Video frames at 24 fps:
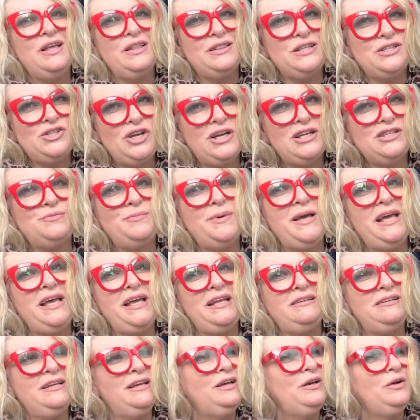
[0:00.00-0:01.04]
The
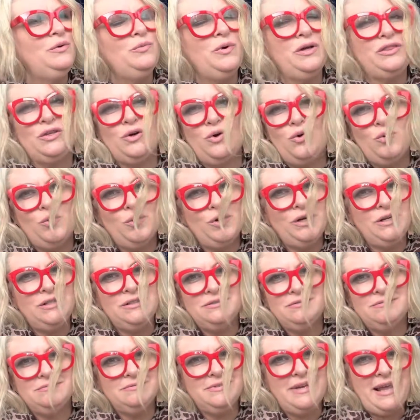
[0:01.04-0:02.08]
judgment, what the court
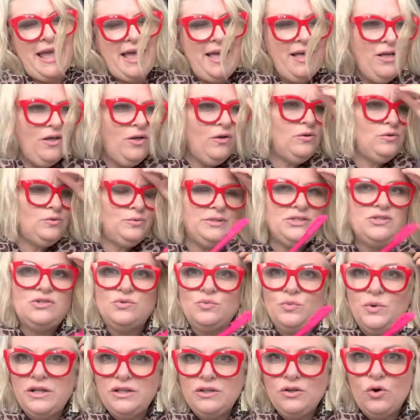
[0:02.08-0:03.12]
held, which is
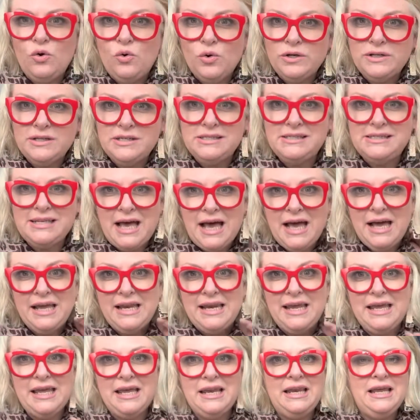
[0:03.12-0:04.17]
what the court
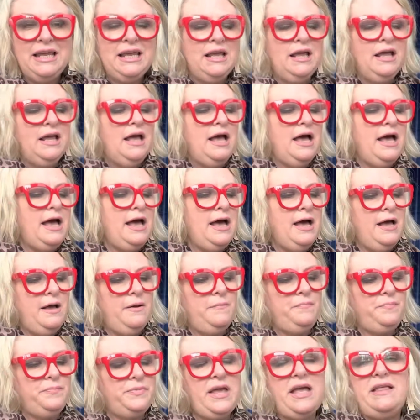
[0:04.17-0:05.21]
decided,
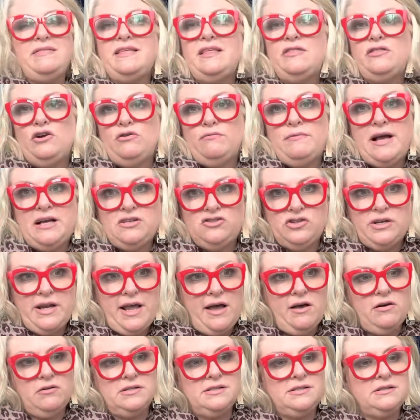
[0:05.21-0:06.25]
and then their
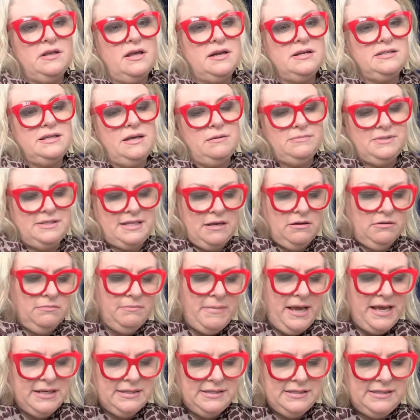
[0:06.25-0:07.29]
rationale, because a lot of times they'll
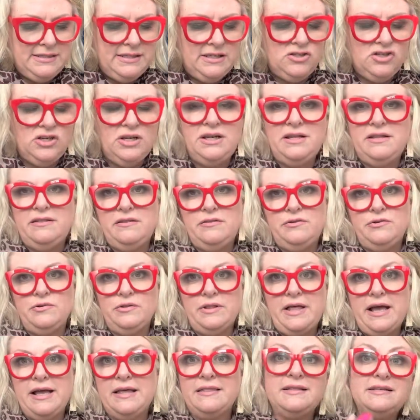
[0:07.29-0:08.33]
make a decision and then they're
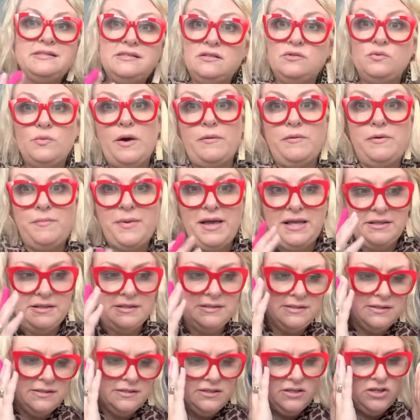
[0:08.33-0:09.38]
like, this is why we made
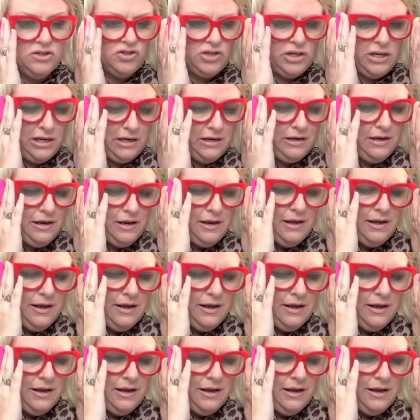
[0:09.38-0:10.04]
this decision.